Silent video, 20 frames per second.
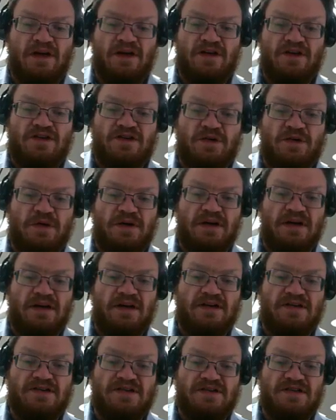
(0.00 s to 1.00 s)
So we're
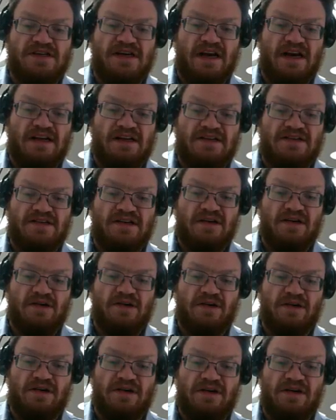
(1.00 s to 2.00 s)
going to tell it to
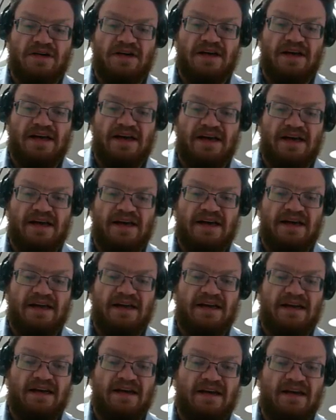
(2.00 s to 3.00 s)
look
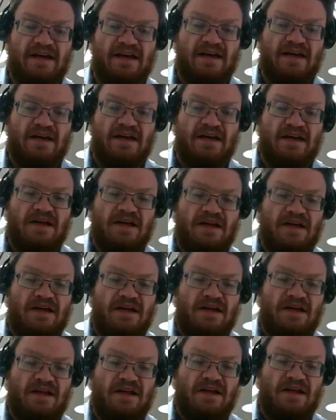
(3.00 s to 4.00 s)
in
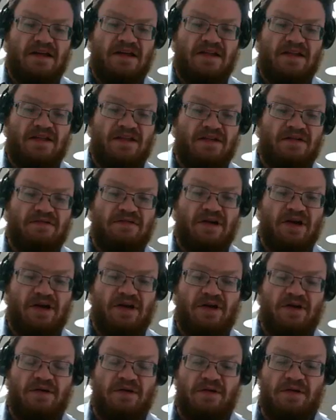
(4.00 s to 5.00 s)
the
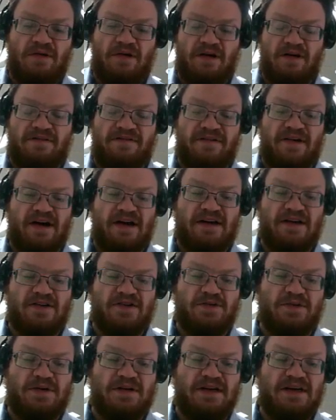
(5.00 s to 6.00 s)
row of
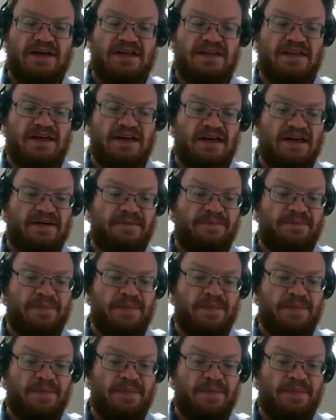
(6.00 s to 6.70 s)
values we need there.